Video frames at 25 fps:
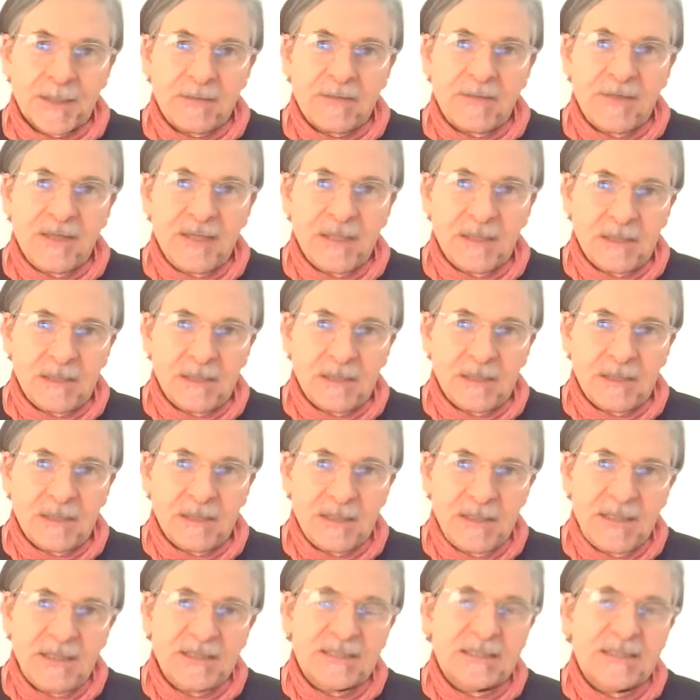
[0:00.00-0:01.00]
The
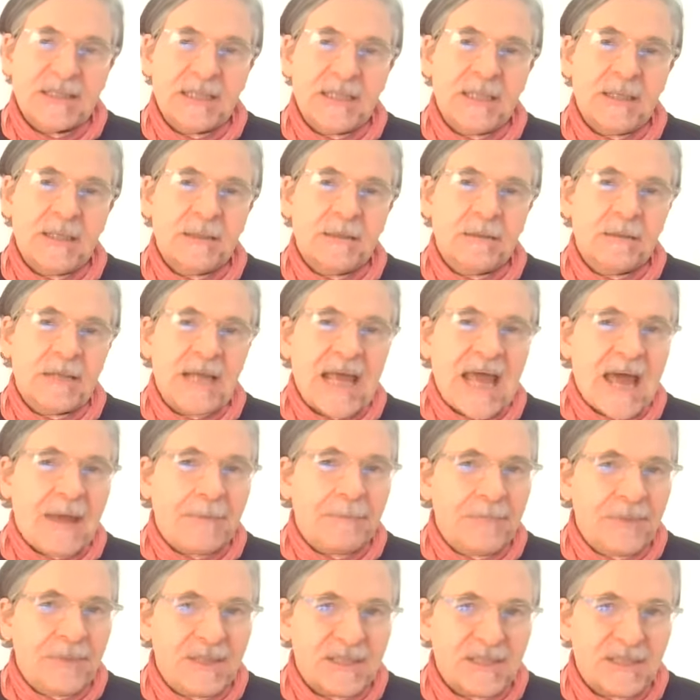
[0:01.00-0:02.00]
elites in
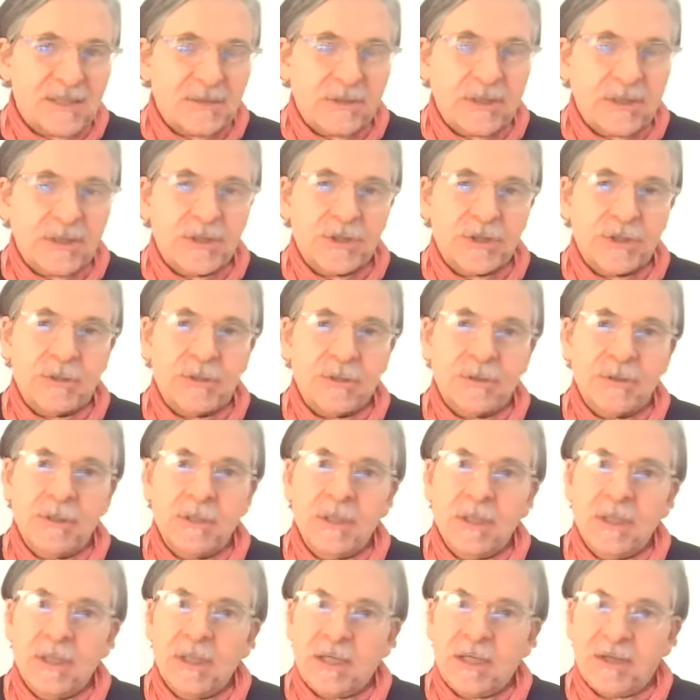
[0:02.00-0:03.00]

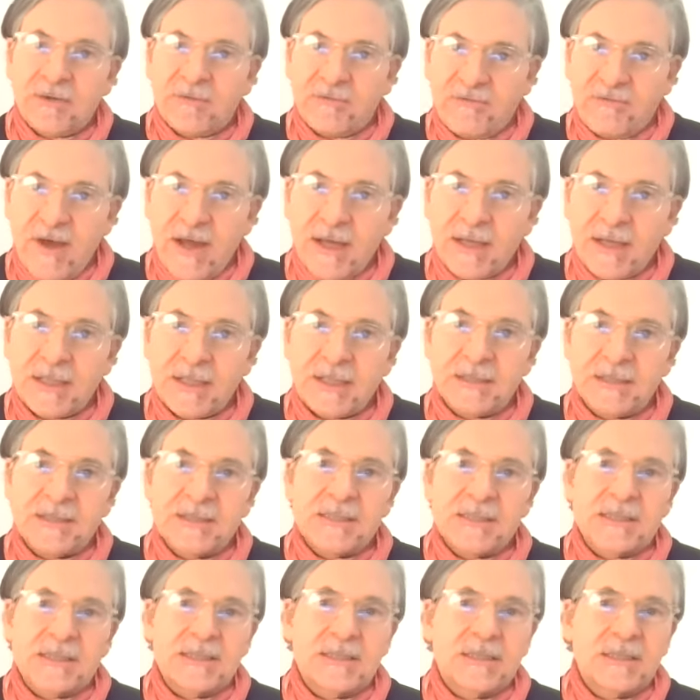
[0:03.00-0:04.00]
administration, in
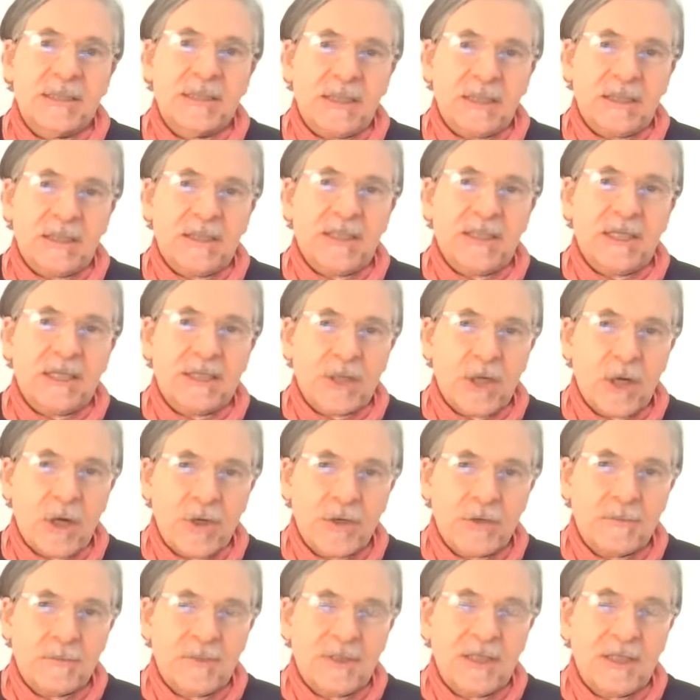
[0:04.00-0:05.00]
finance, in the
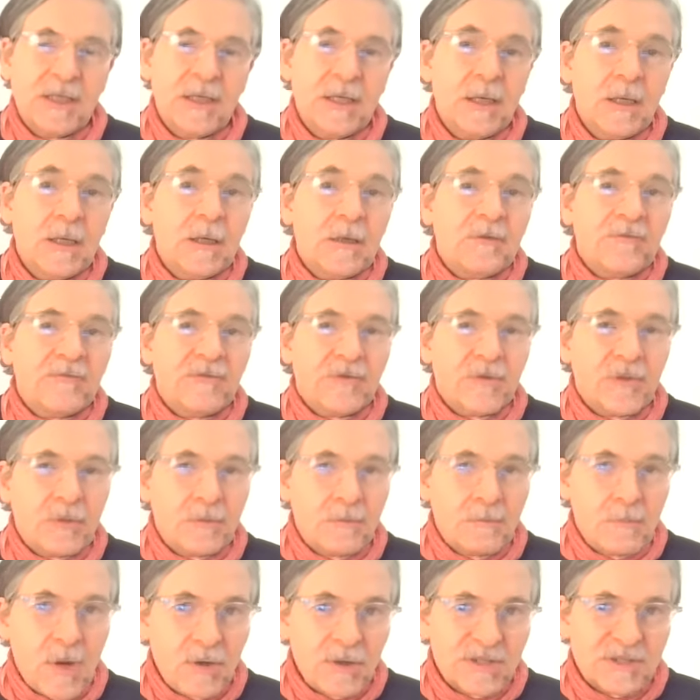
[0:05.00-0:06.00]
economy, for the
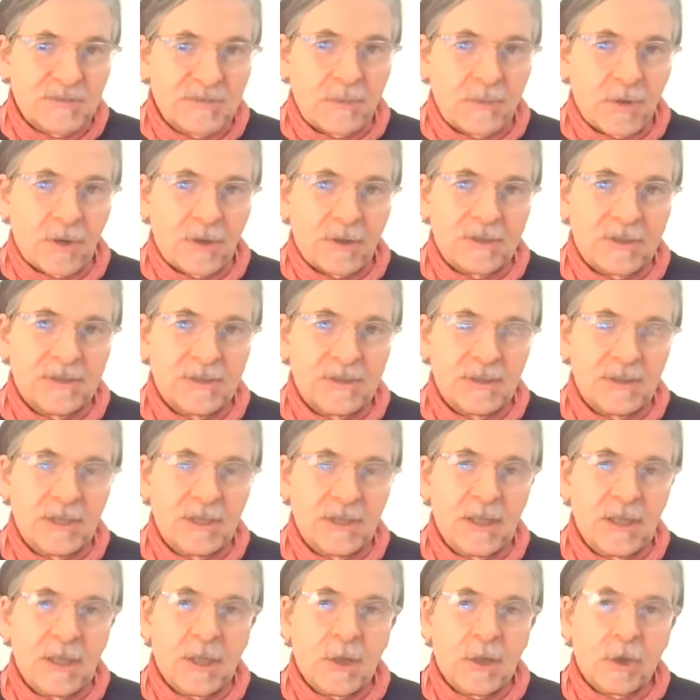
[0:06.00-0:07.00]
most part,
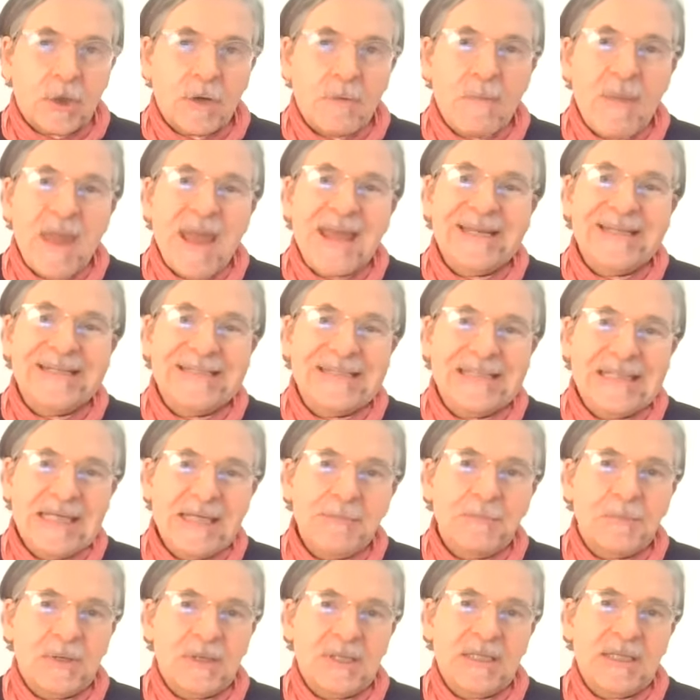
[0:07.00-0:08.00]
remain
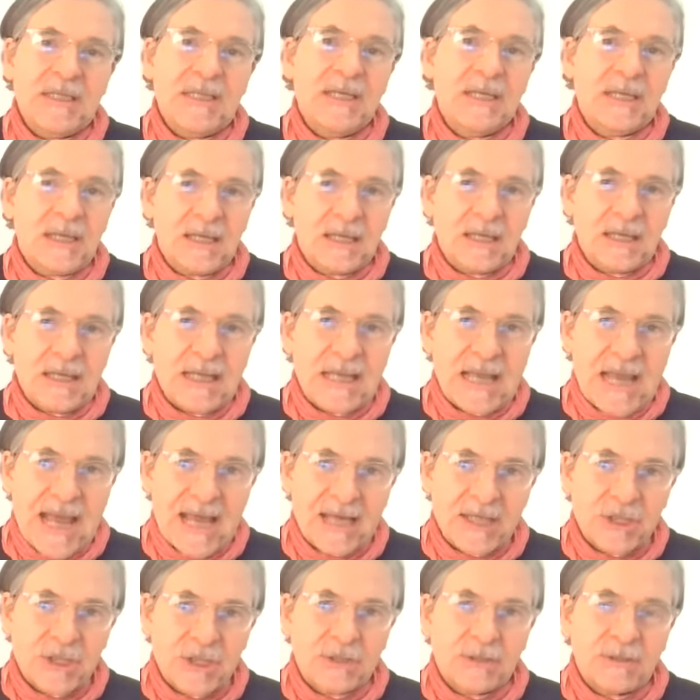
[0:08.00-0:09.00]
deeply
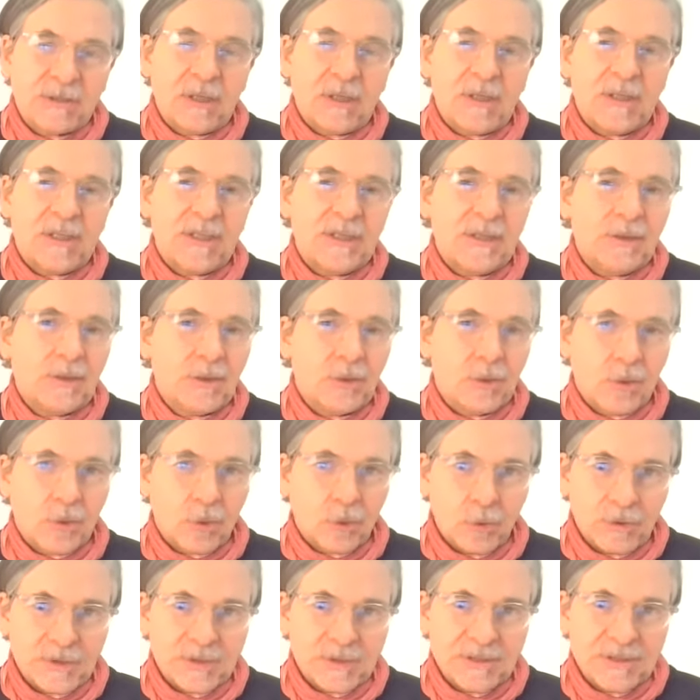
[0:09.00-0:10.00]
nationally
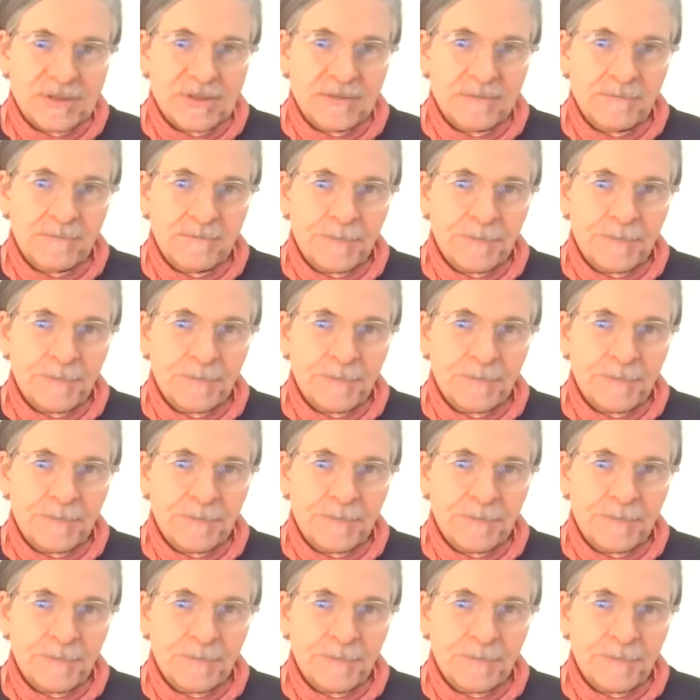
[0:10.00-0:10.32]
rooted.